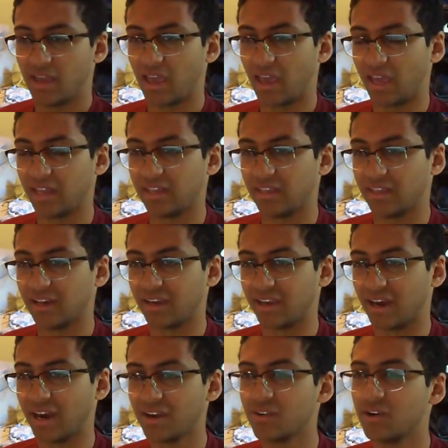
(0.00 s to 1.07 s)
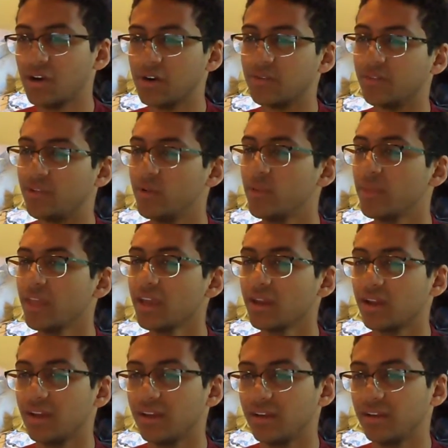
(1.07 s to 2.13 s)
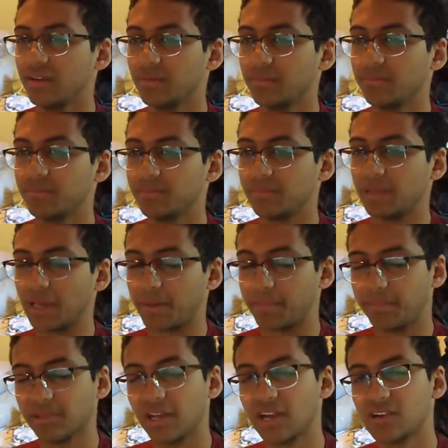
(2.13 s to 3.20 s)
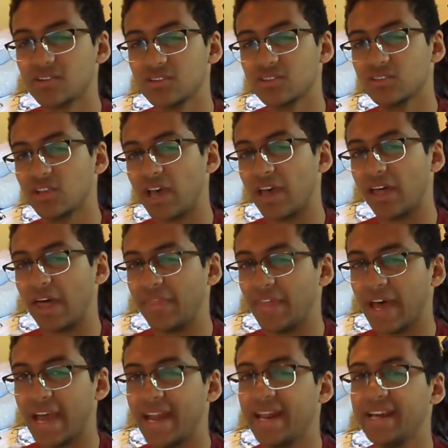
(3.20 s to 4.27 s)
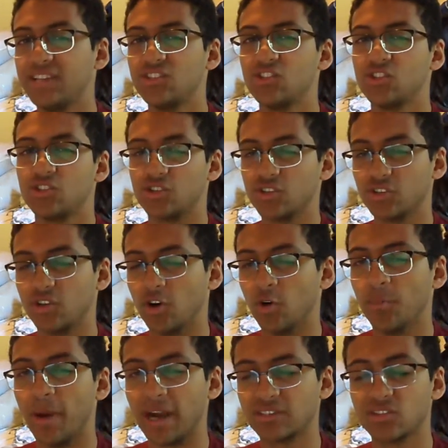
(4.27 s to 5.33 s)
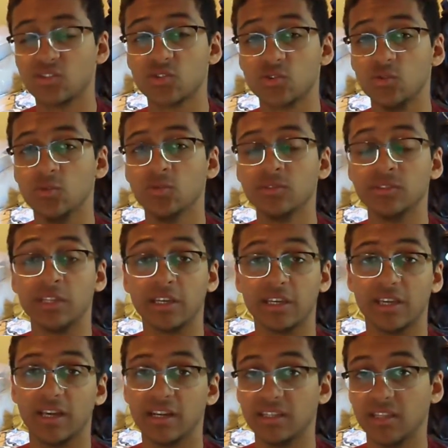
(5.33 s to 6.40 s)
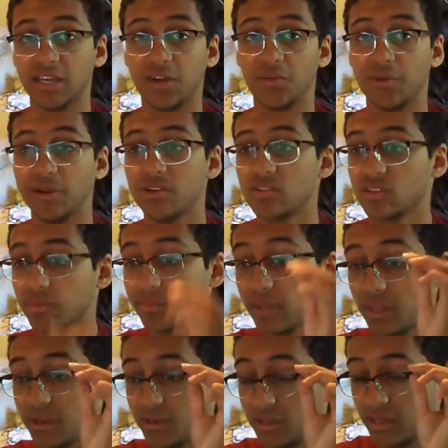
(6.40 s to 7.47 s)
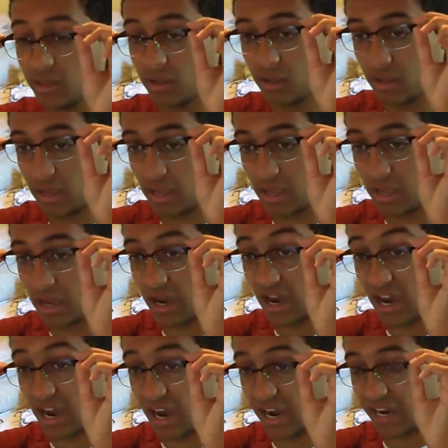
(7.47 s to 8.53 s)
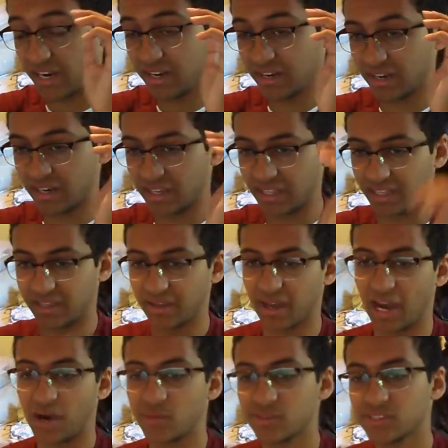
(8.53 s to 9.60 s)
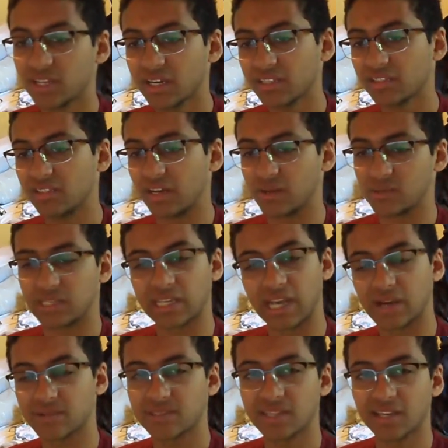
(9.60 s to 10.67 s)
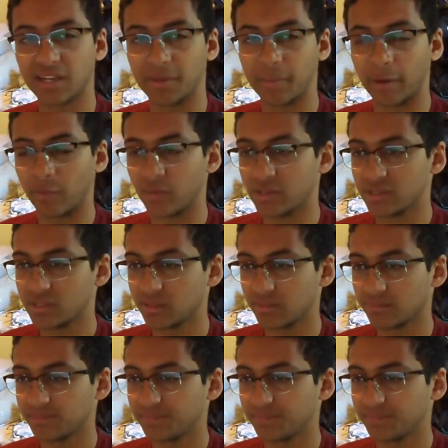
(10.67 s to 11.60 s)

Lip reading: And like, I don't know. Do you think like players at that age should go back to school and like get a degree or something? I was thinking about this.